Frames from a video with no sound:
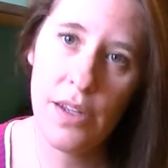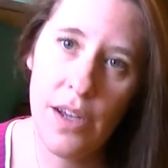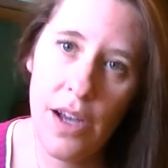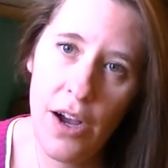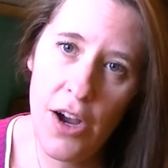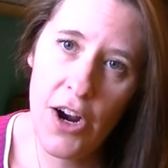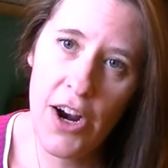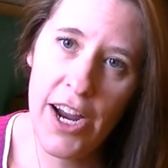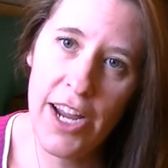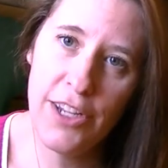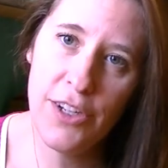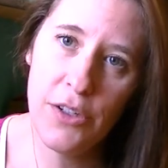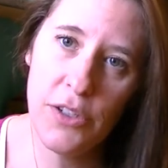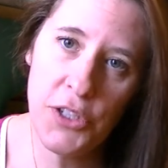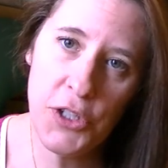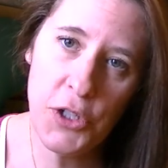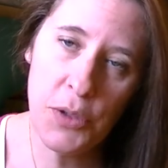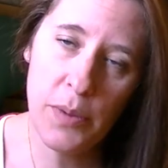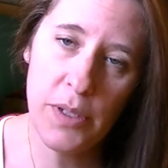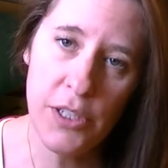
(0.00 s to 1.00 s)
Alright
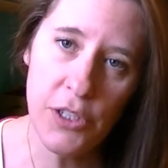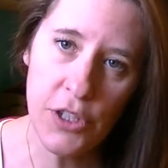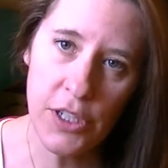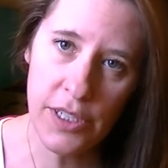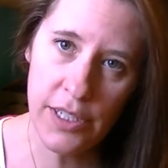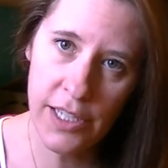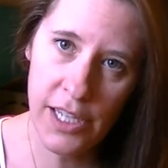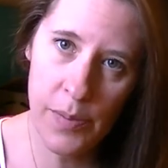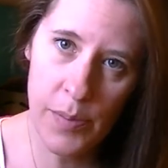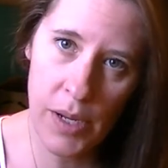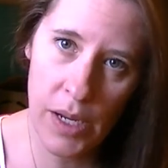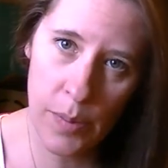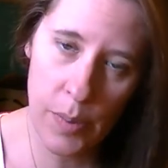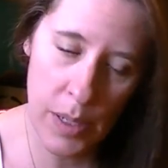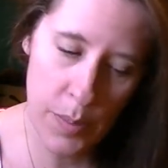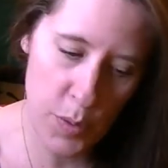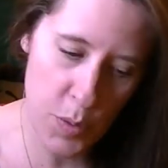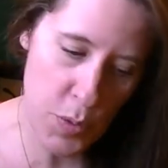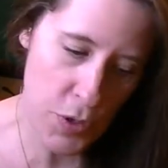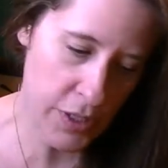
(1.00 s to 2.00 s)
YouTube, it's Kristen the Pink
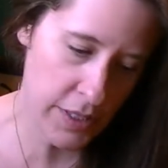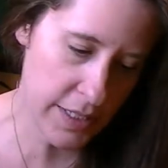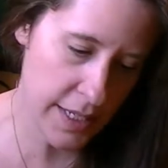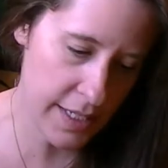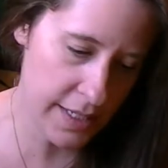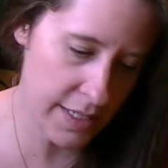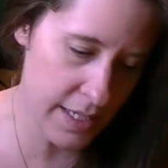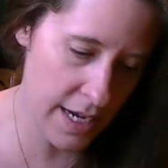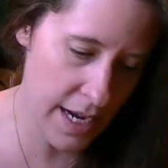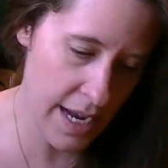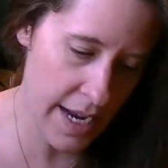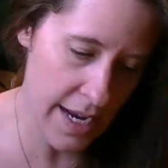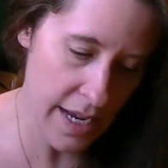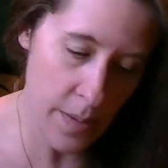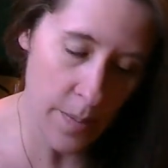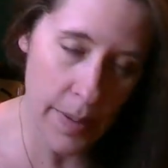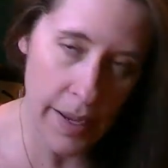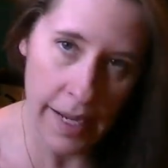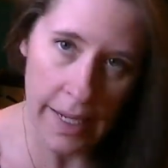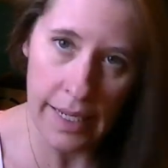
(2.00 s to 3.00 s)
Paper Princess and I
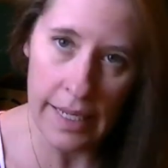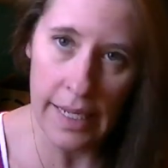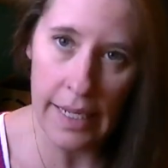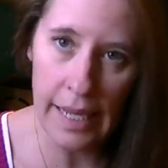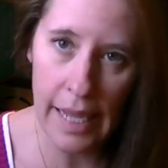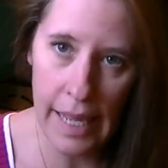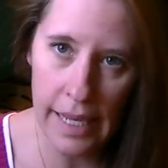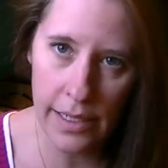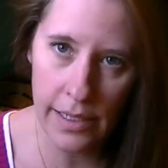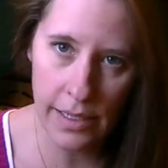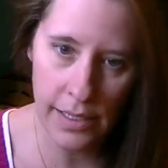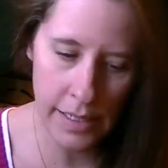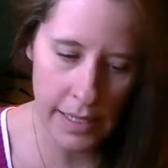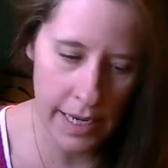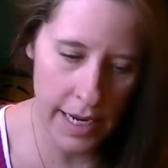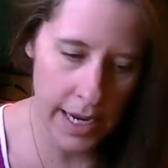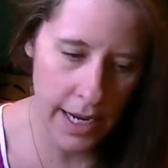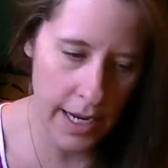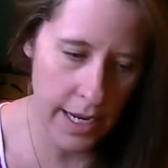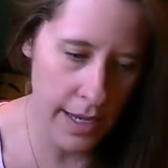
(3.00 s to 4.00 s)
am back again
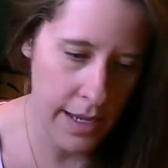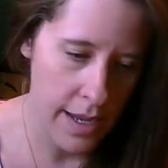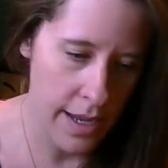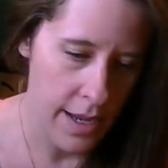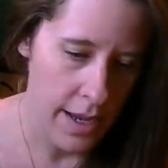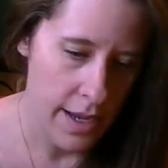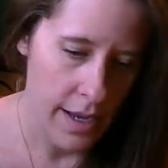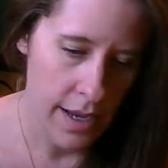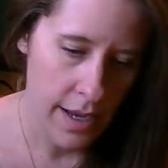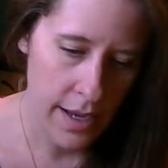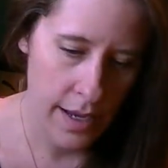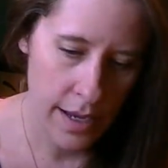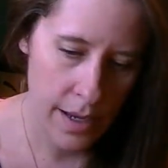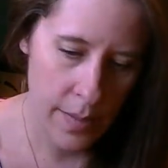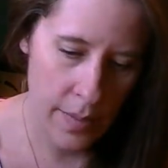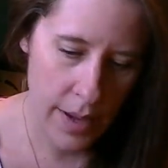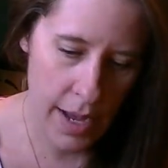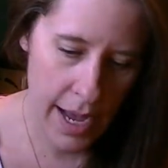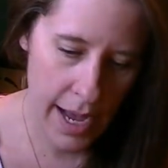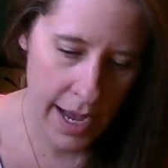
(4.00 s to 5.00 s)
today.
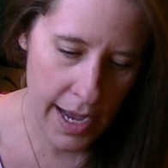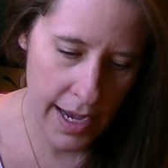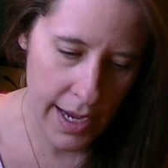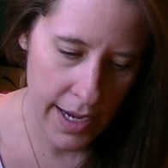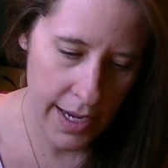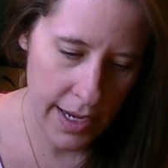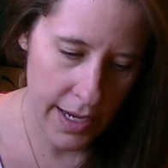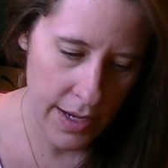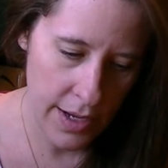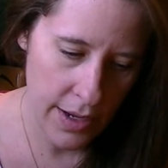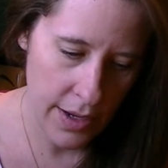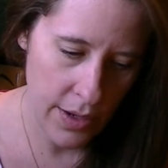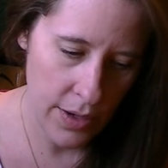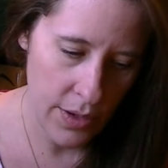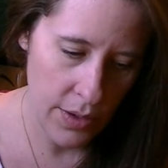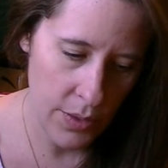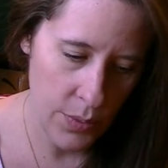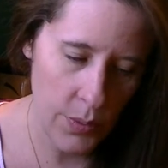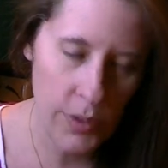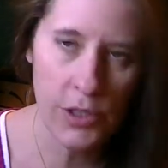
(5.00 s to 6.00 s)
Um,
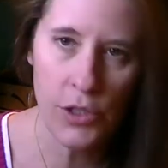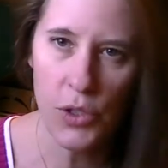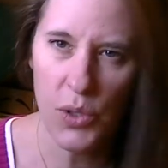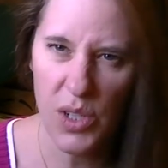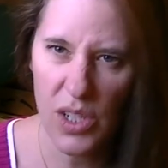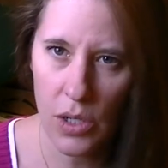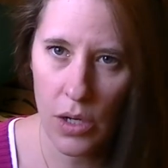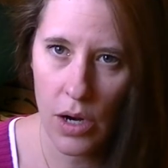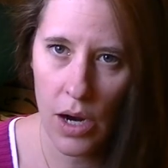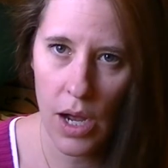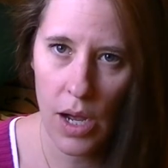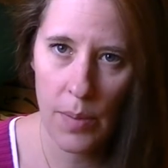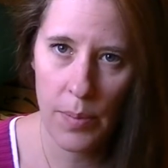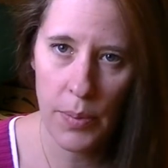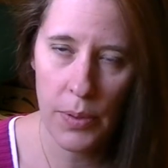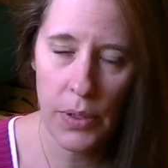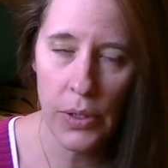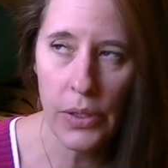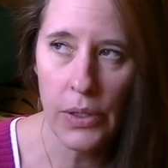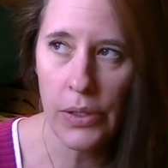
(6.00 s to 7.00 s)
I went to a
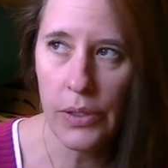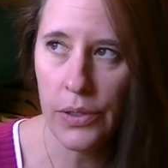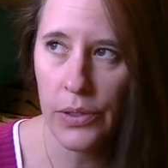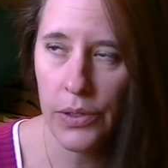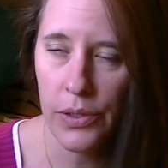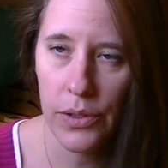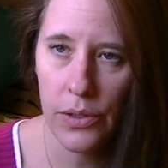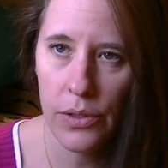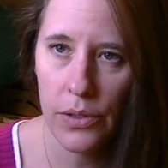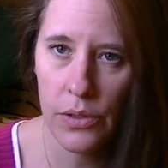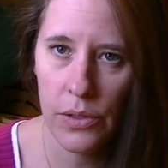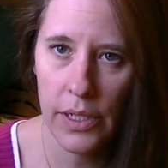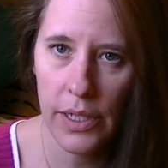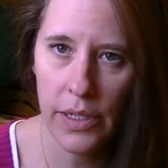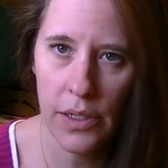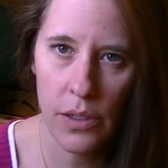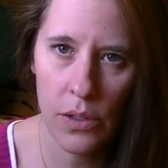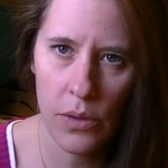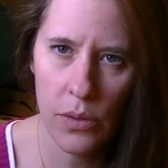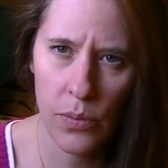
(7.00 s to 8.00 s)
crop
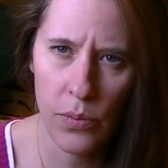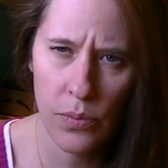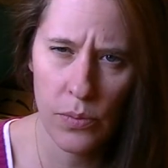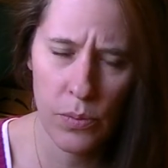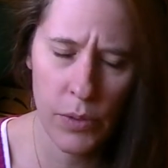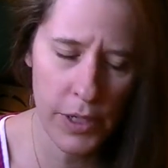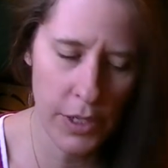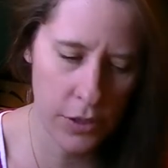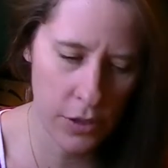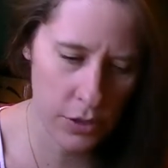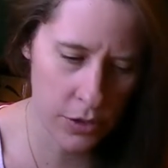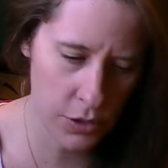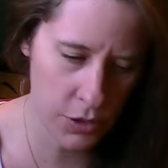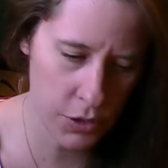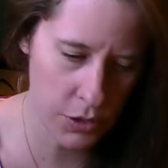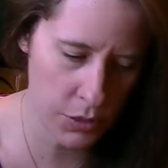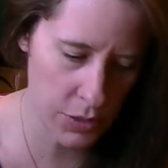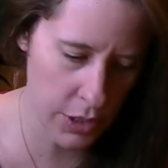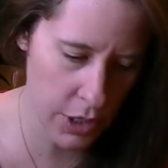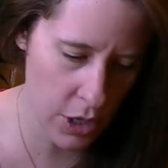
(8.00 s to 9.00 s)
like a week or
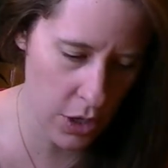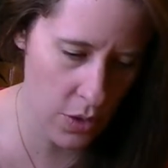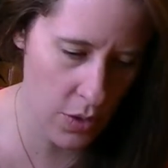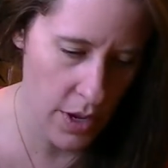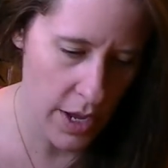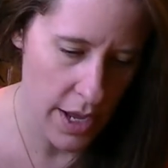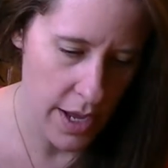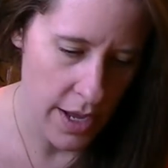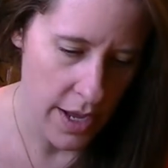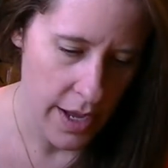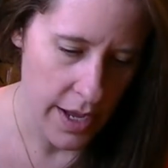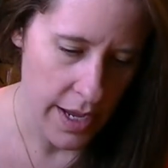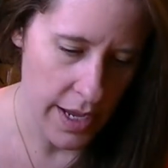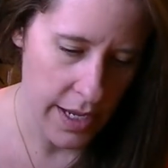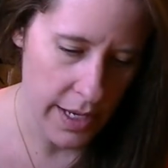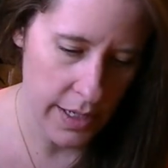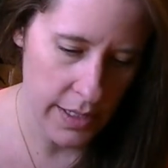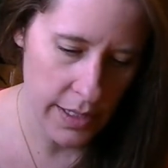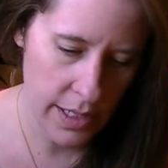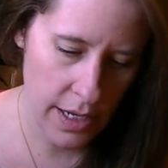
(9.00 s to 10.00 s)
two ago
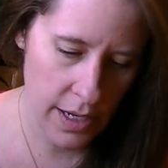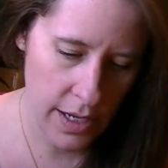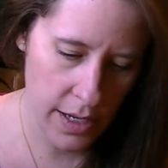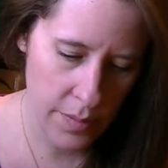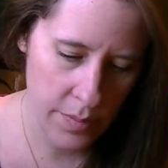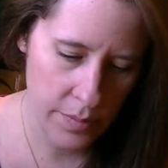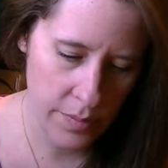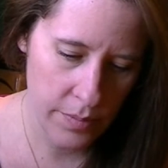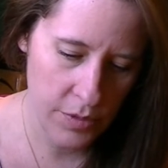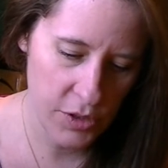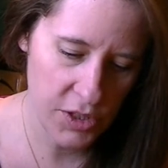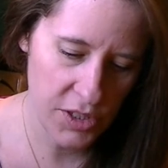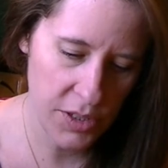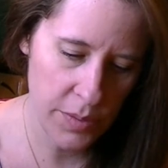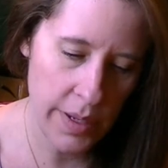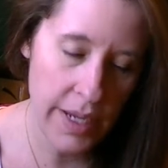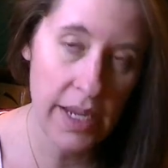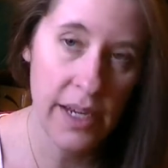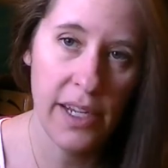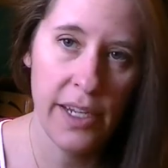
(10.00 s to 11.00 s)
and um, just to
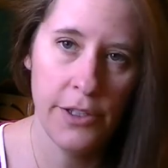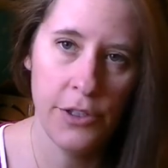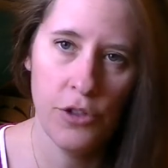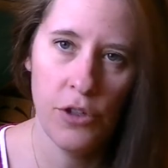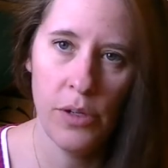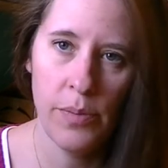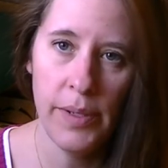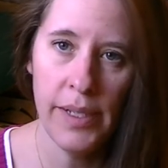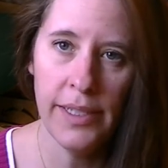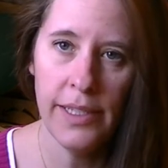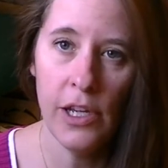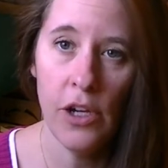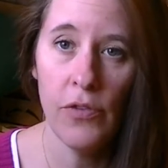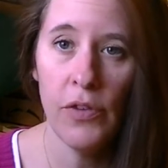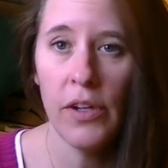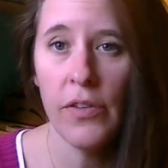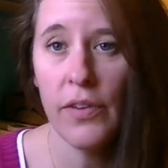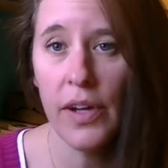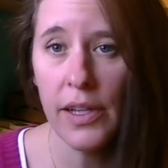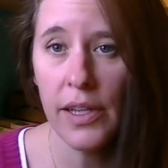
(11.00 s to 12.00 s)
make it easier on myself
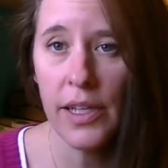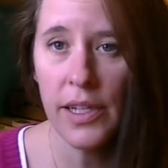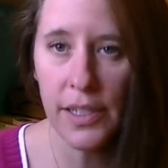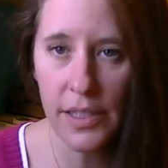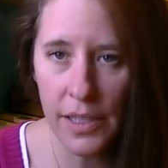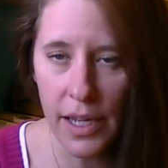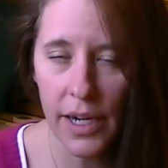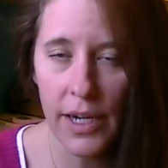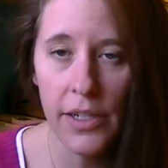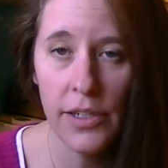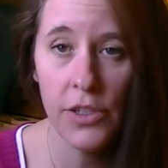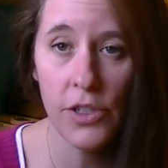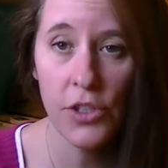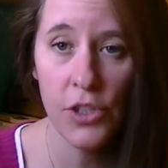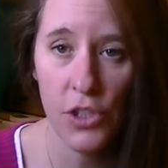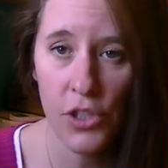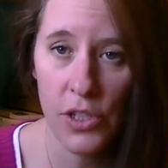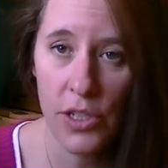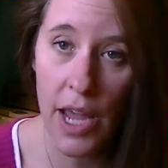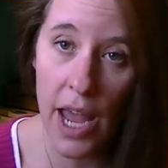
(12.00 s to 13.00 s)
I finally decided to
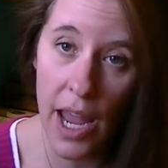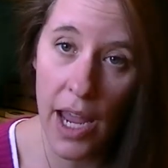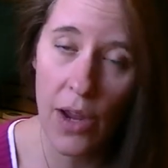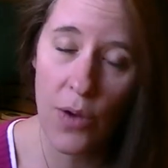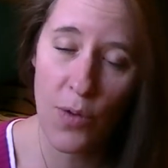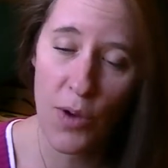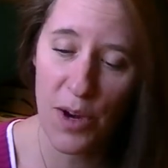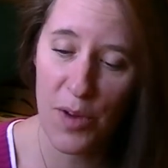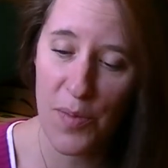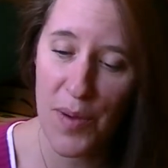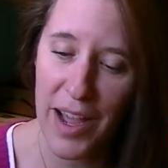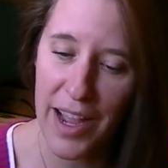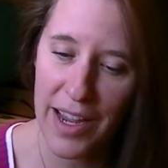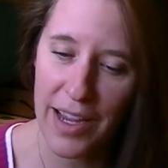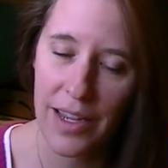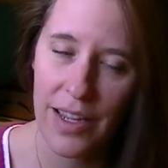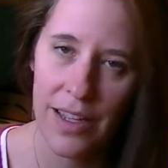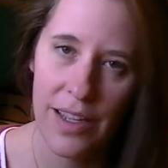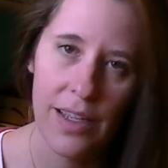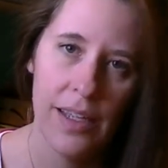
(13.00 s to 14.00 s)
just take one of
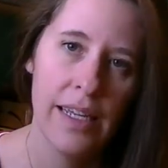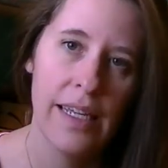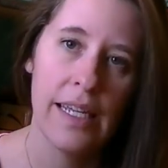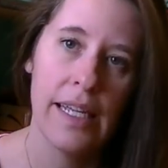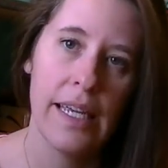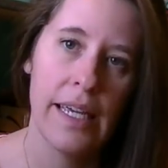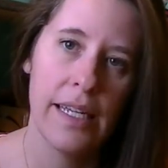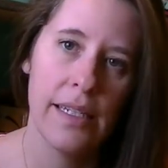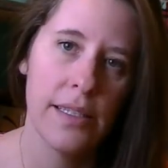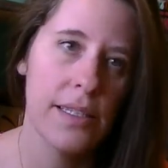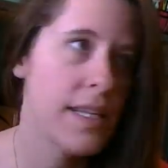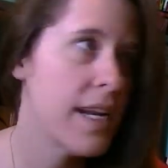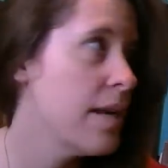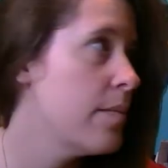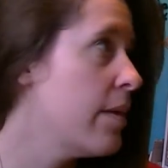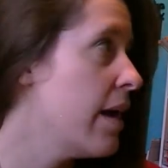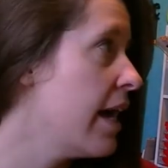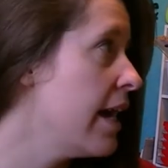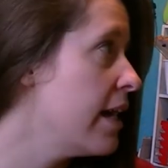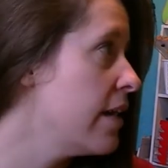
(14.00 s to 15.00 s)
my kits that I
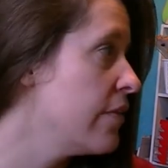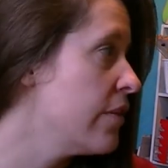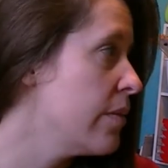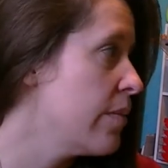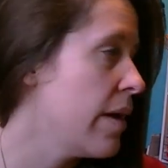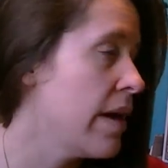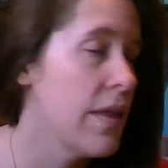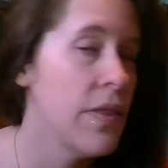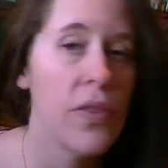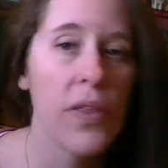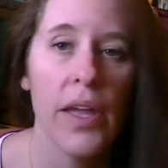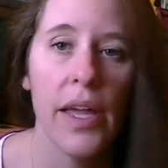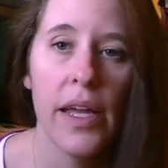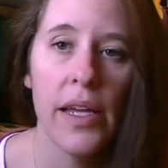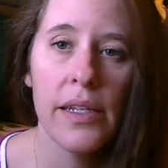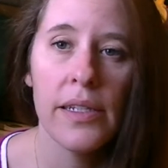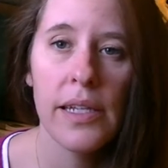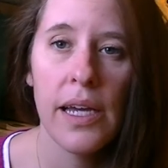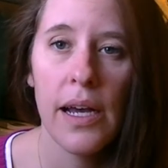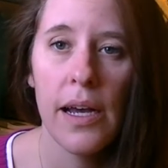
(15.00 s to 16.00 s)
buy every month
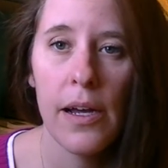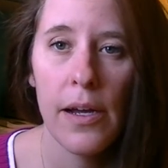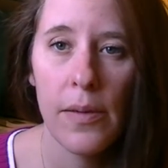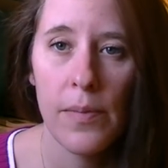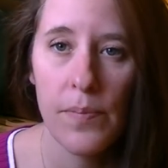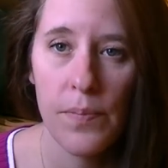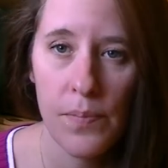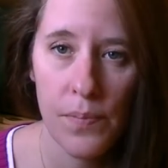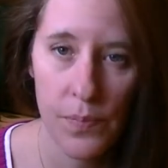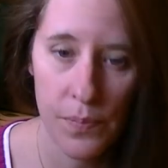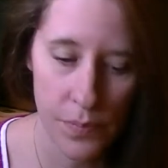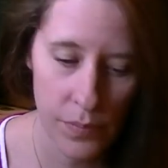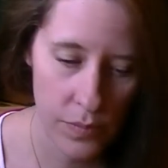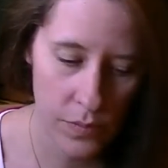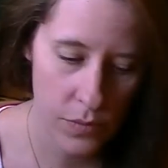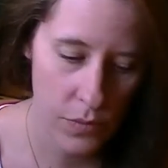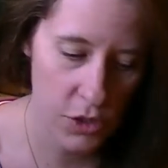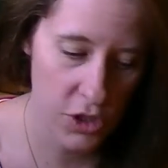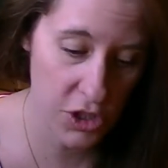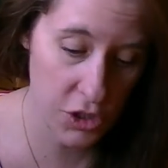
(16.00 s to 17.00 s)
and um,
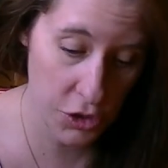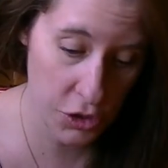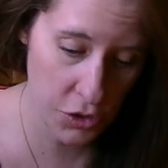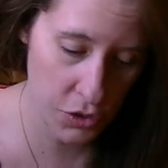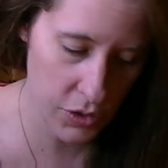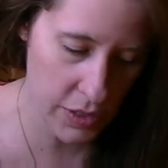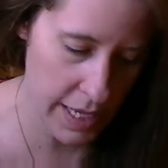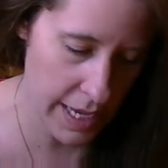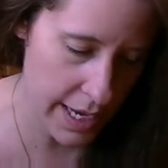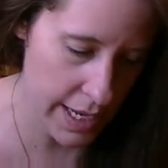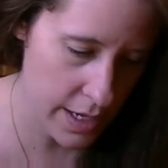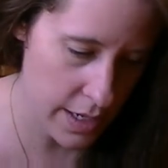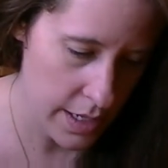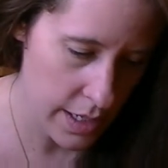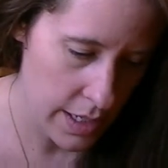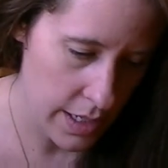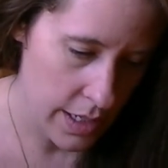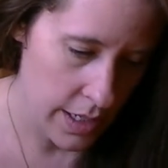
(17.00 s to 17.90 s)
just use that.